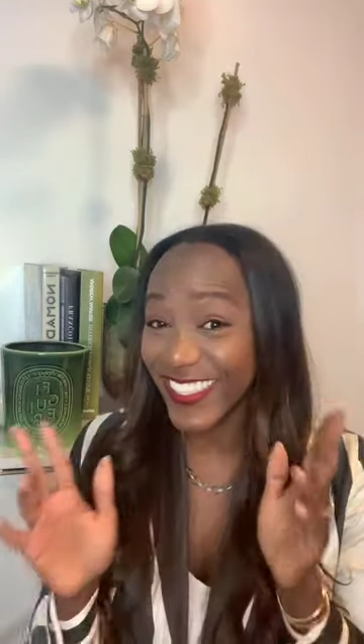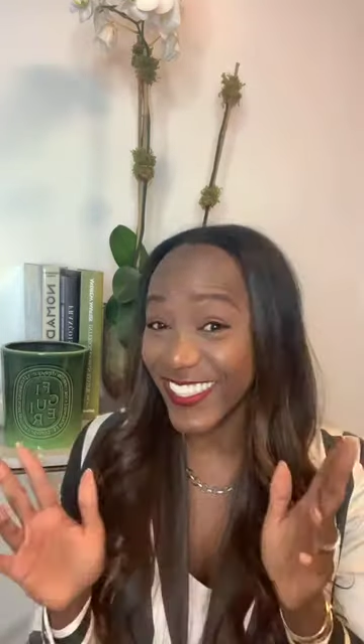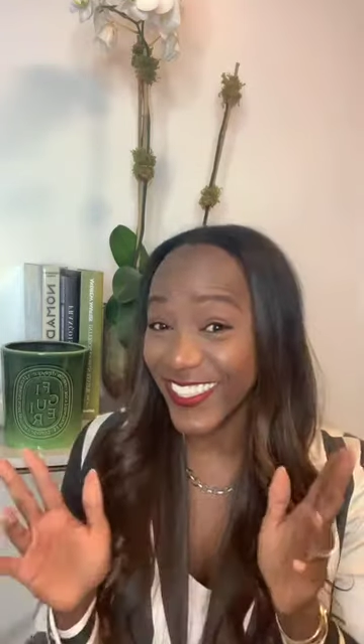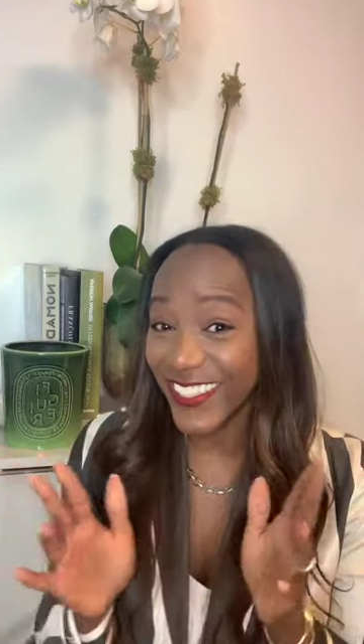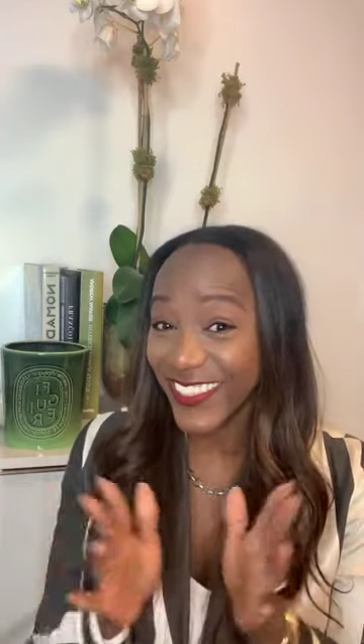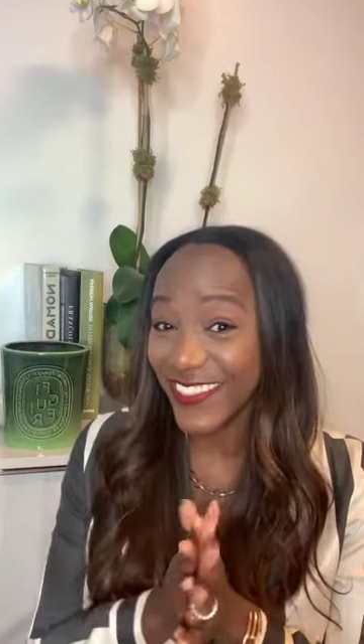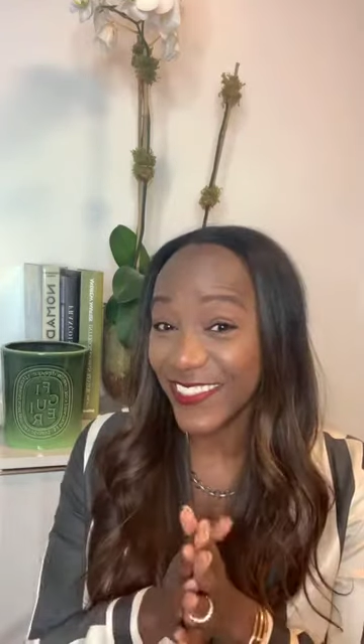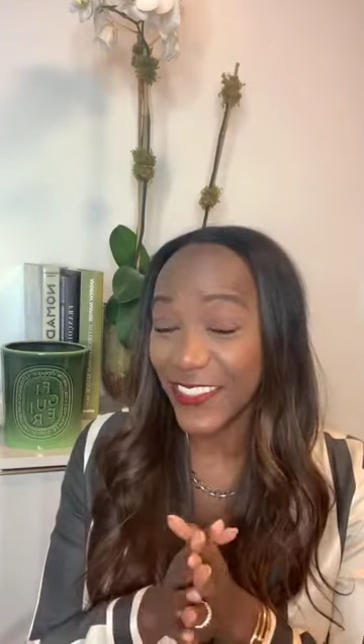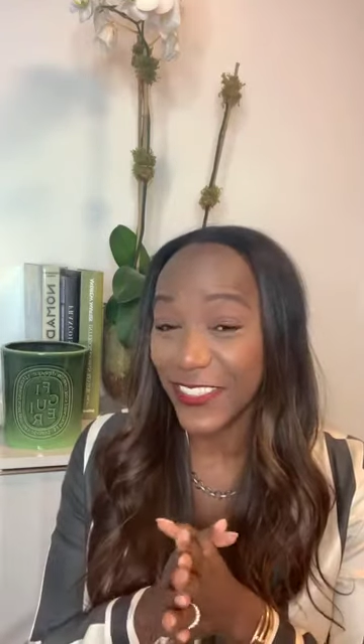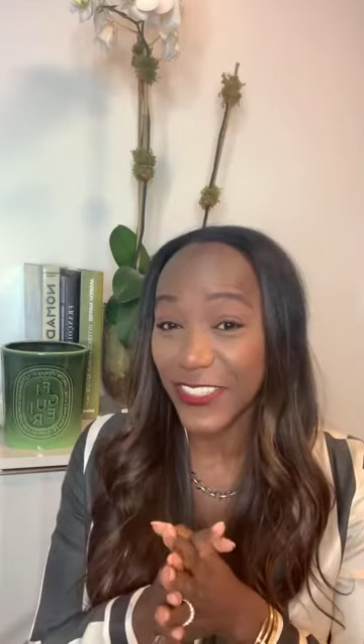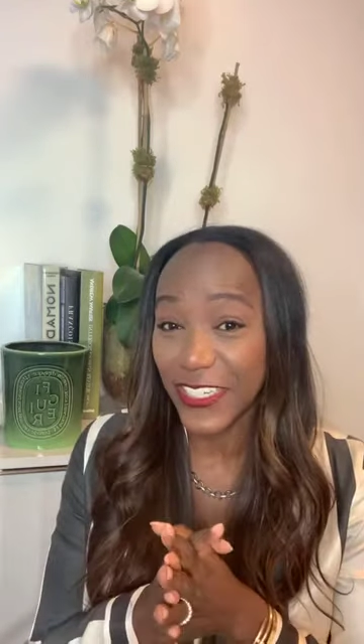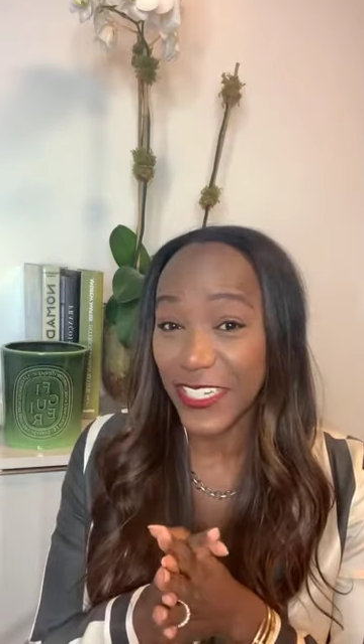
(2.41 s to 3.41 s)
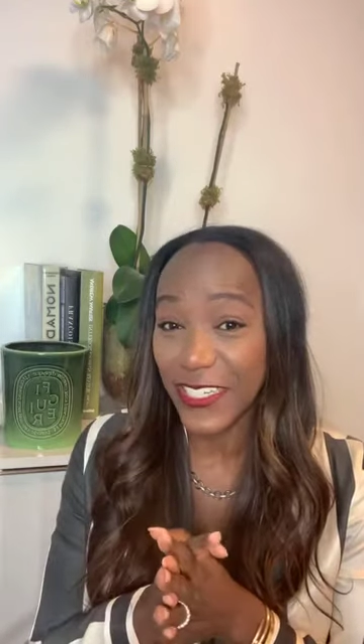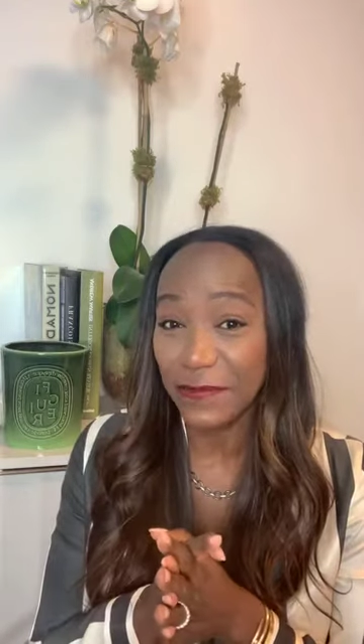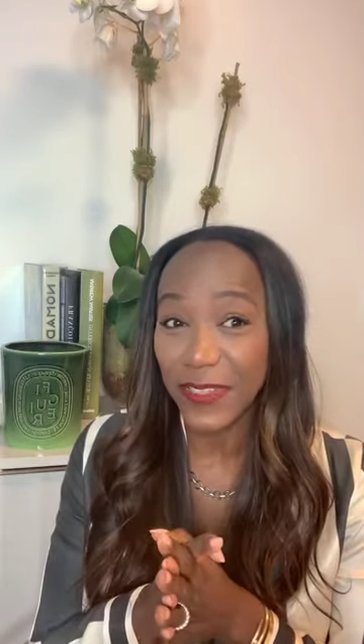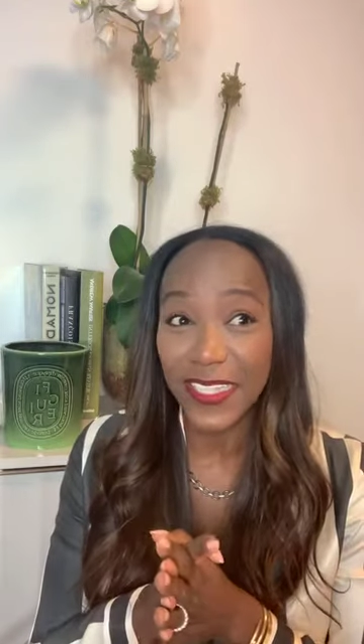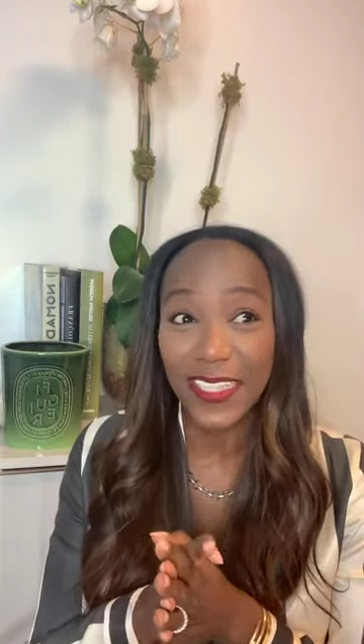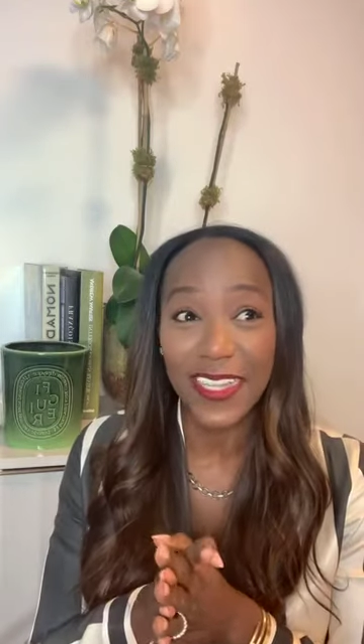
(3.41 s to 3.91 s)
two, the journey of
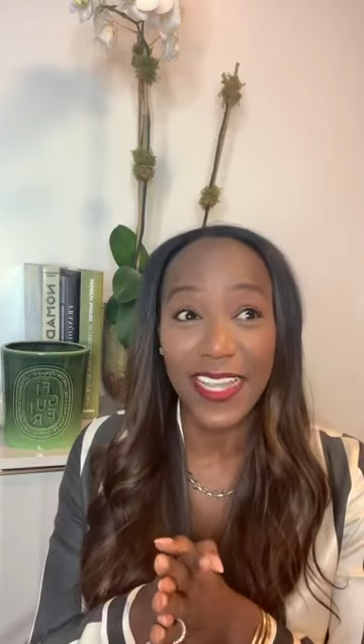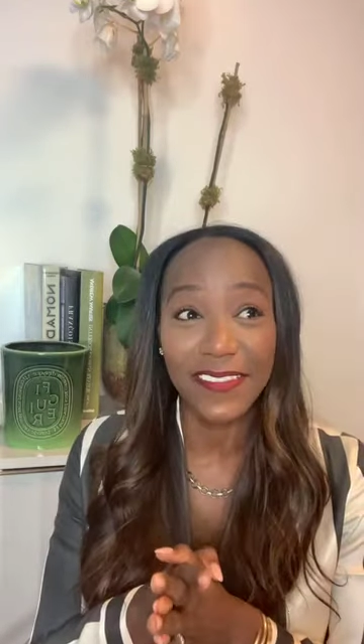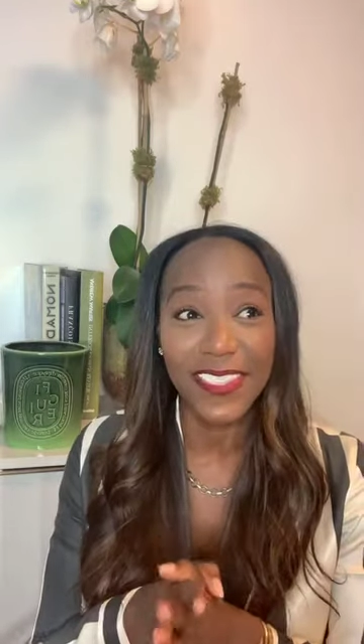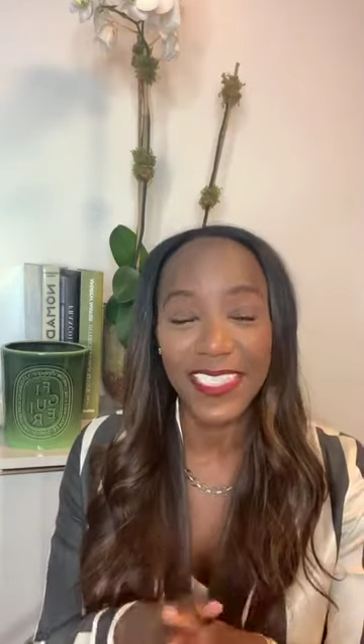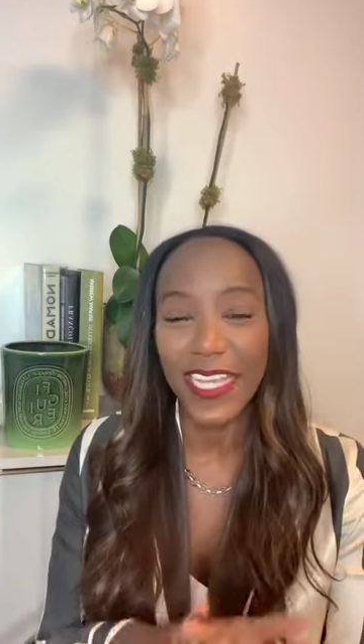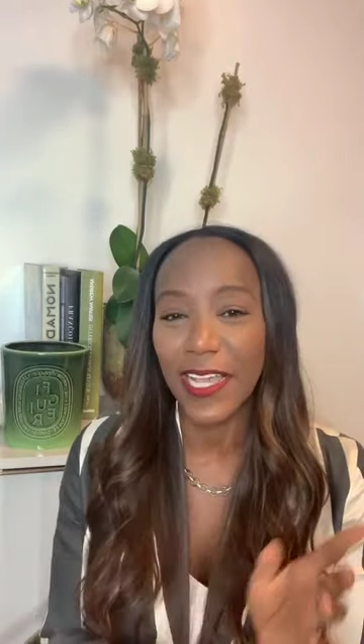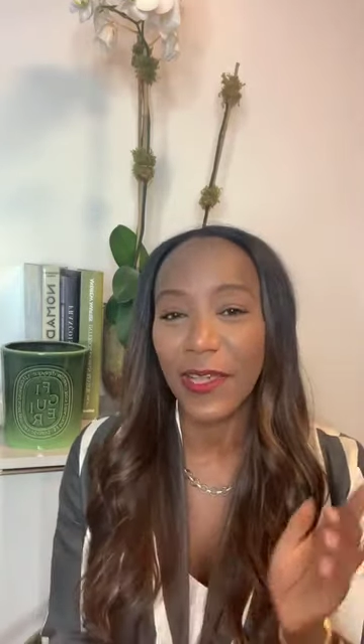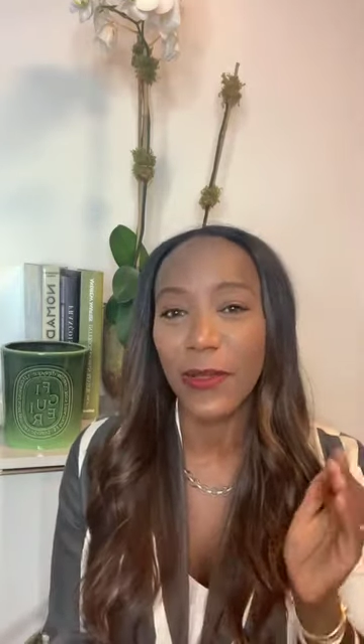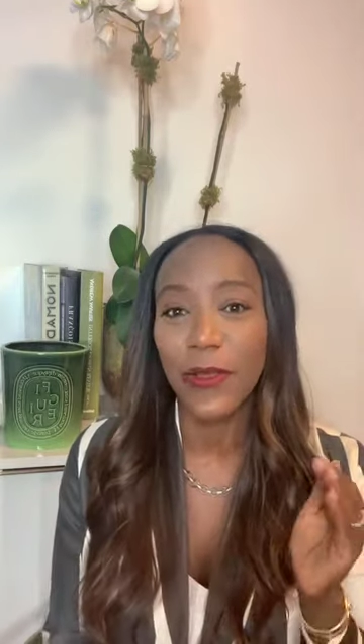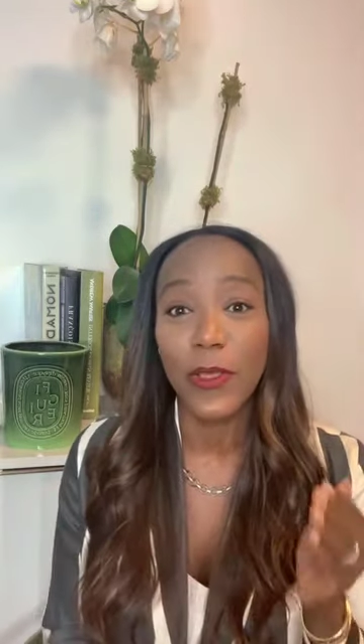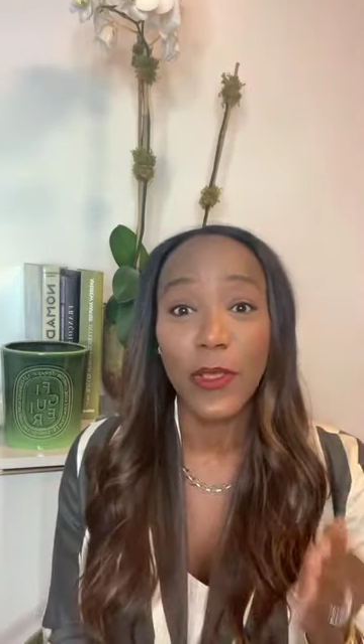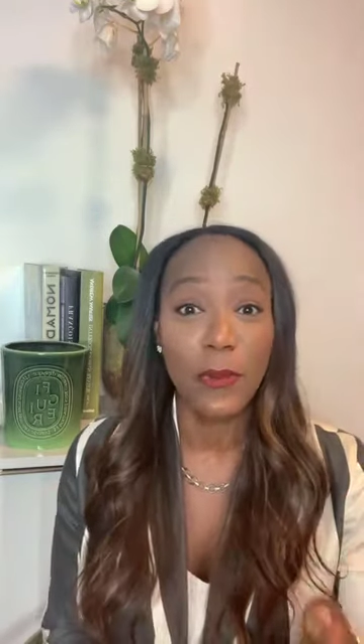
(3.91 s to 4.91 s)
Mela lifestyle,